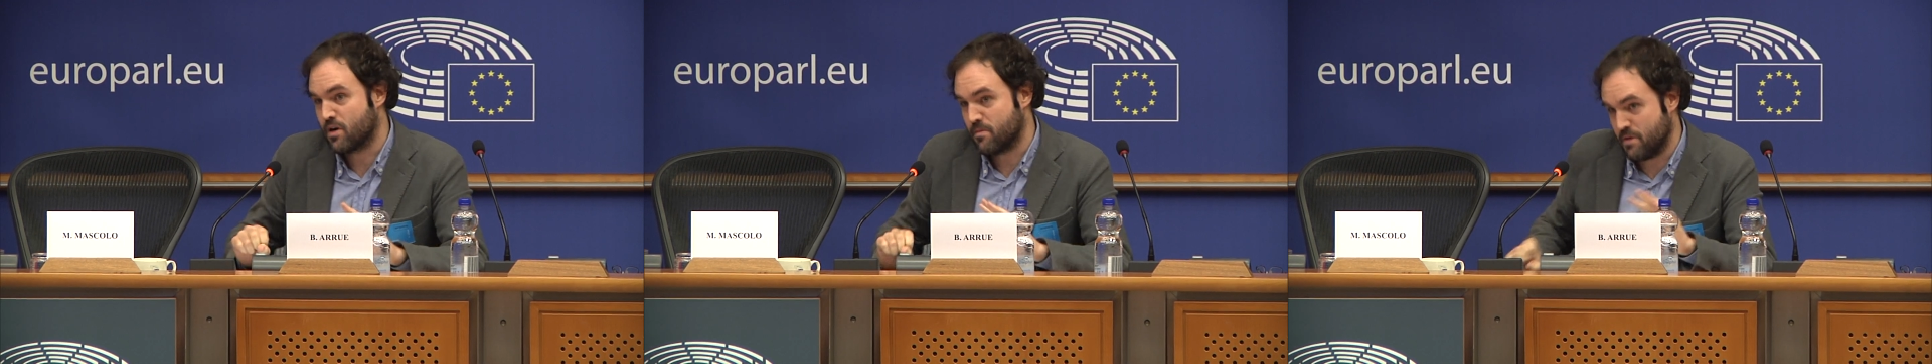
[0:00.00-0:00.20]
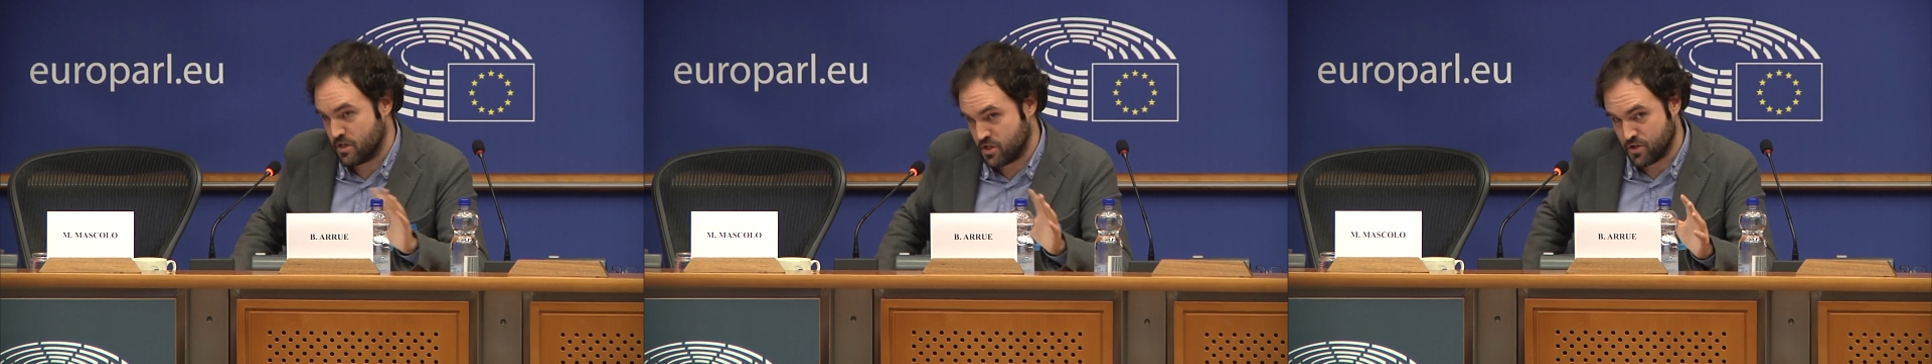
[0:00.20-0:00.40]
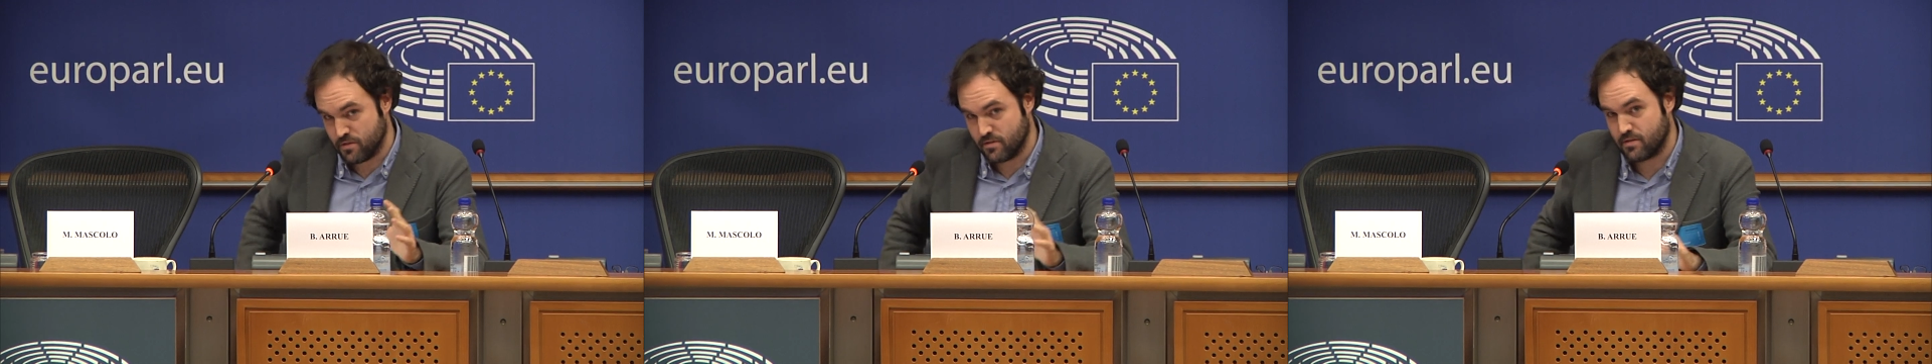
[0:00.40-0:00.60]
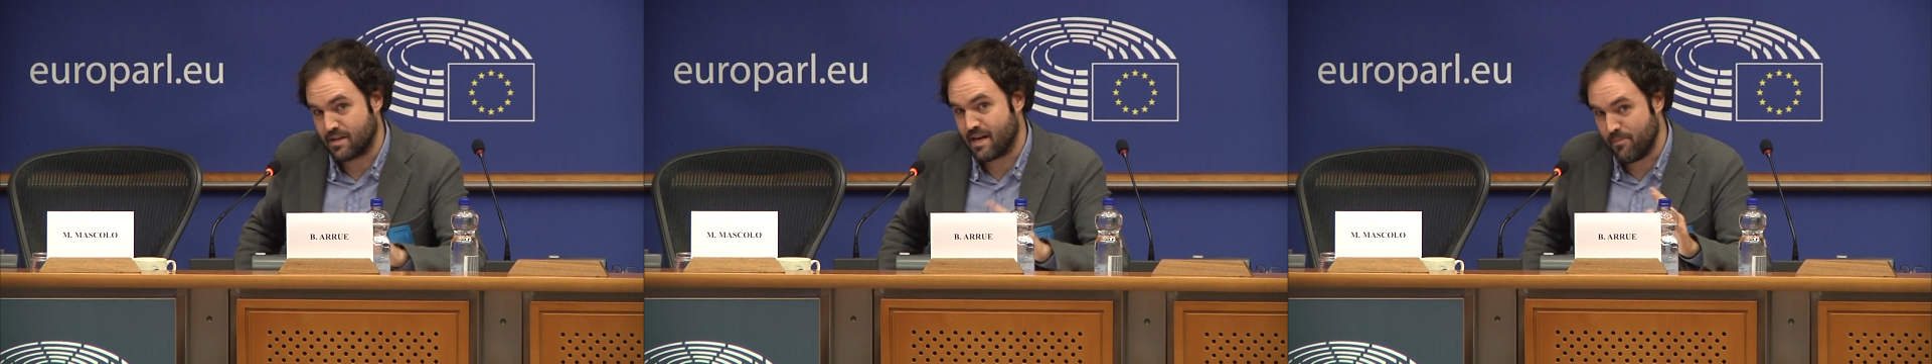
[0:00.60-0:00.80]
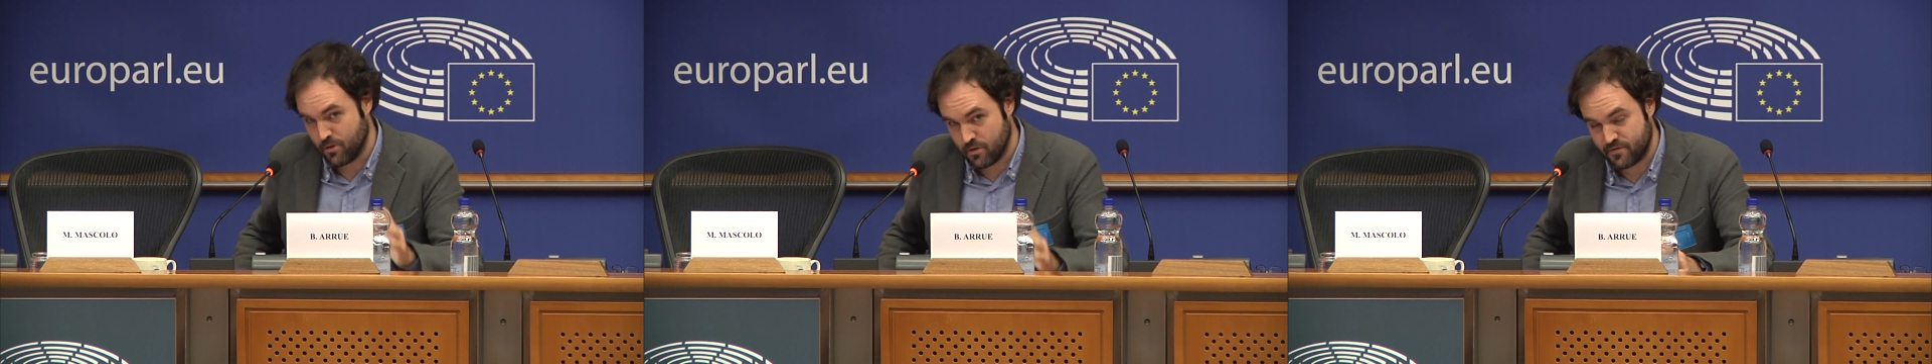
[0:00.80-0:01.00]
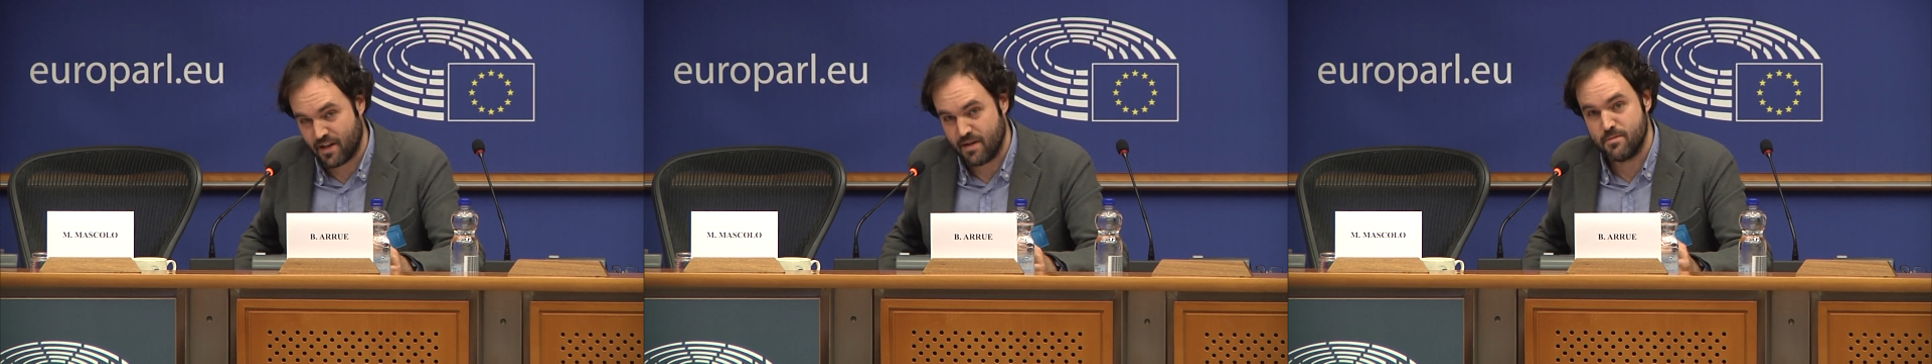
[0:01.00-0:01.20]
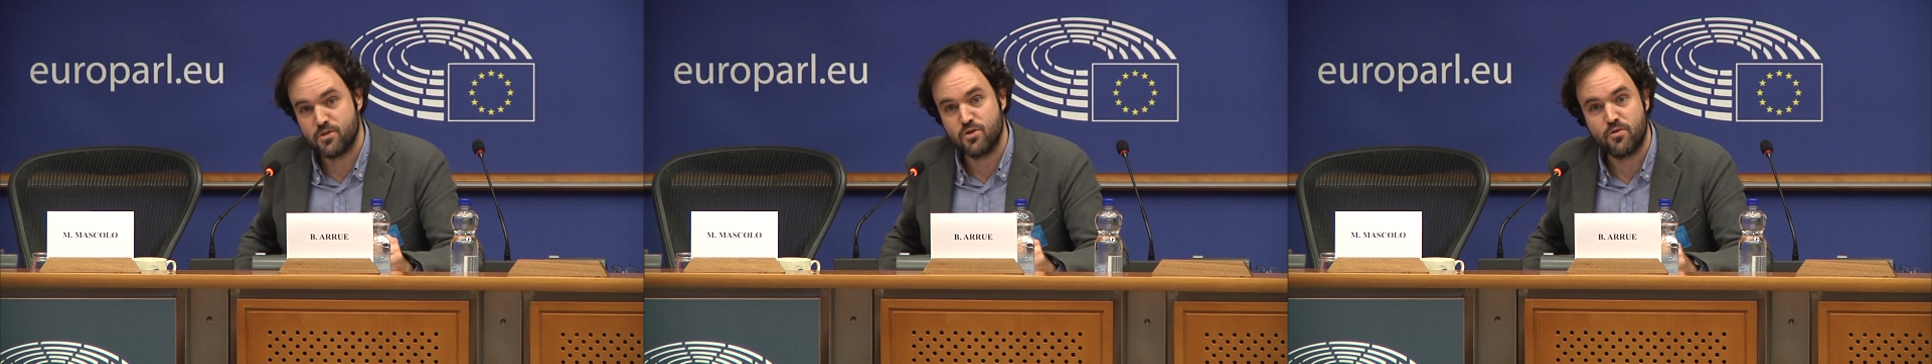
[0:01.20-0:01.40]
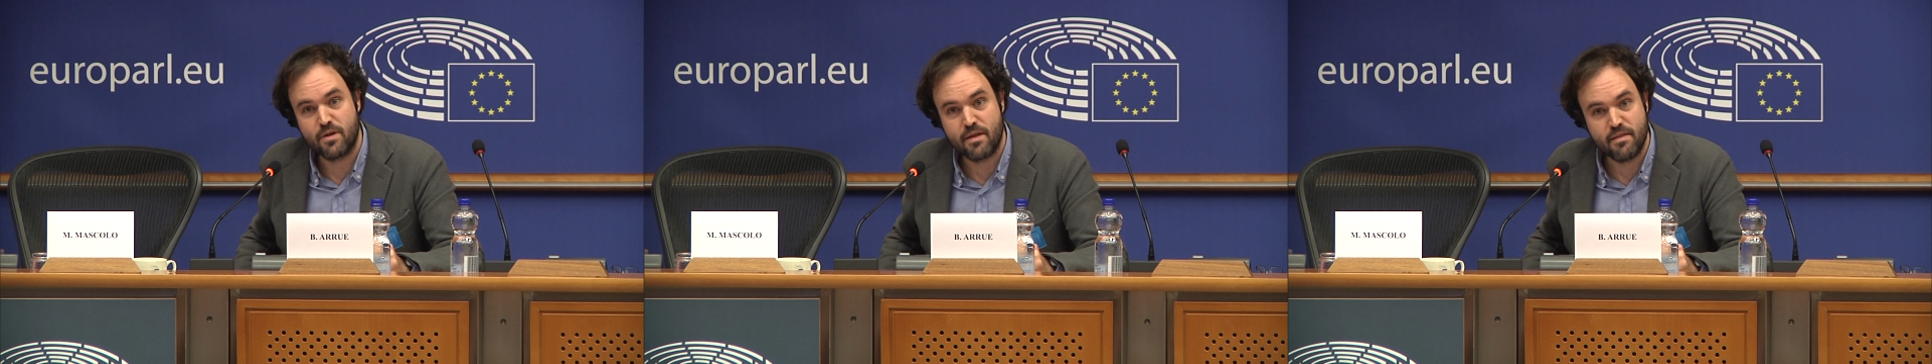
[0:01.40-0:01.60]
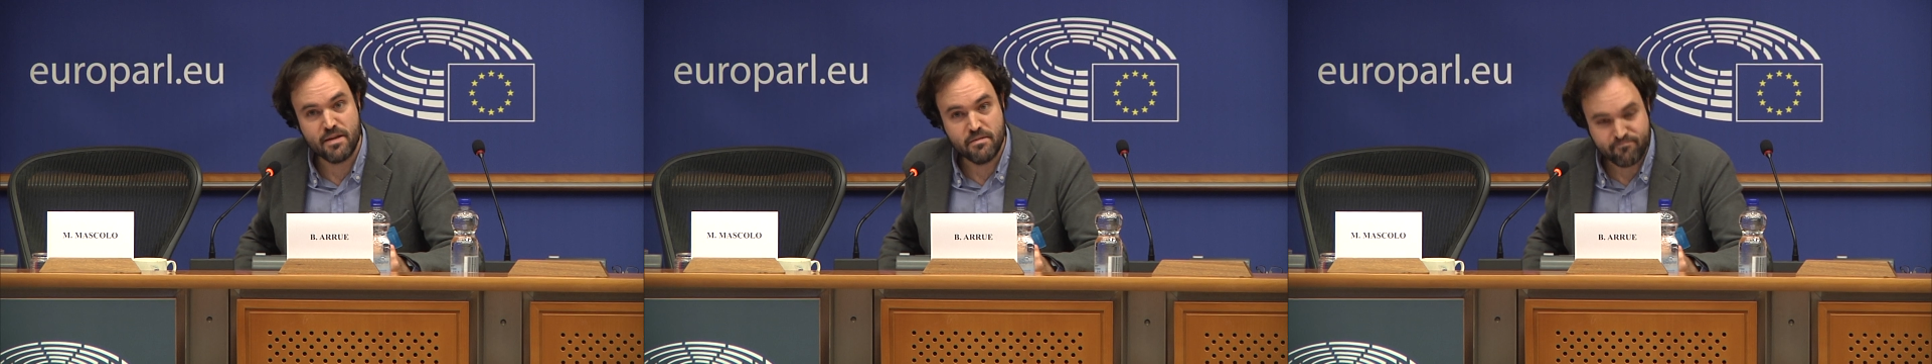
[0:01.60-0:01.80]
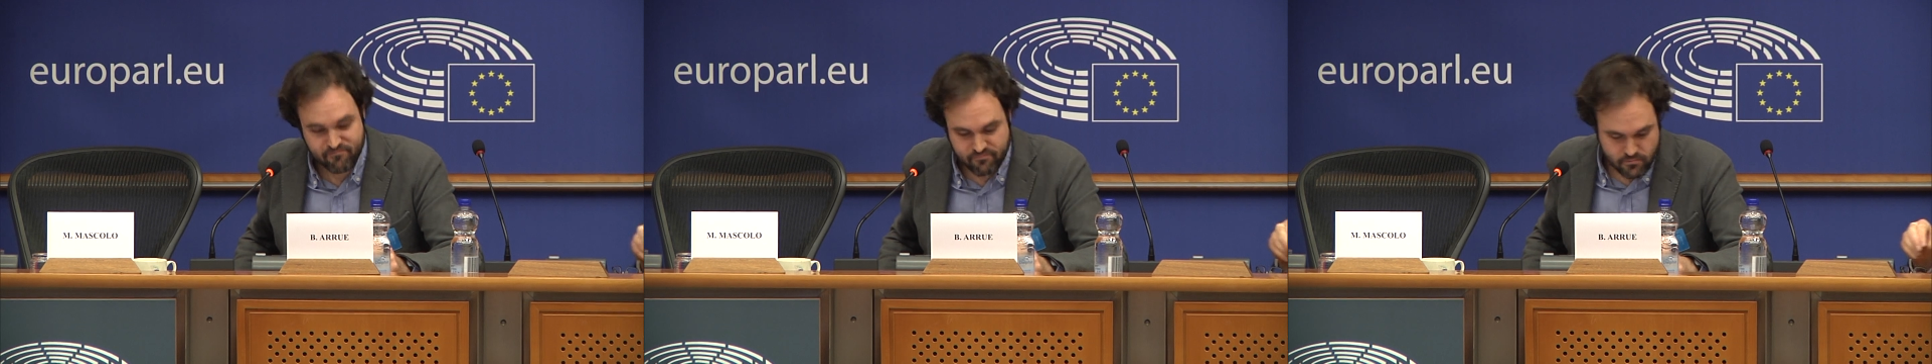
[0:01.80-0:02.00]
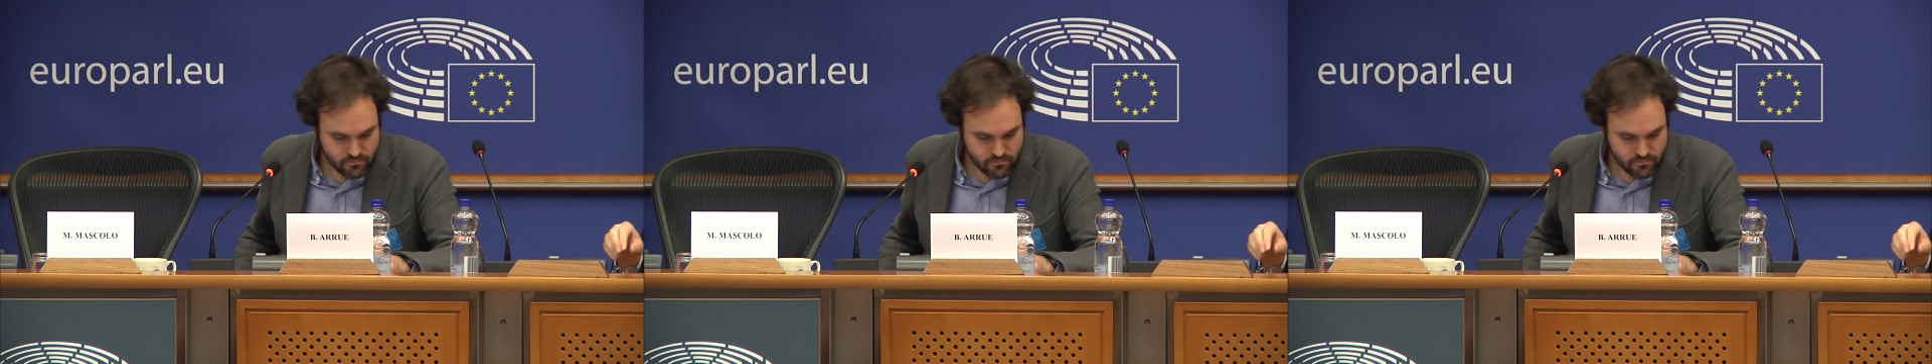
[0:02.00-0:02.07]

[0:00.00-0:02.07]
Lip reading: were mentioned a couple of times already,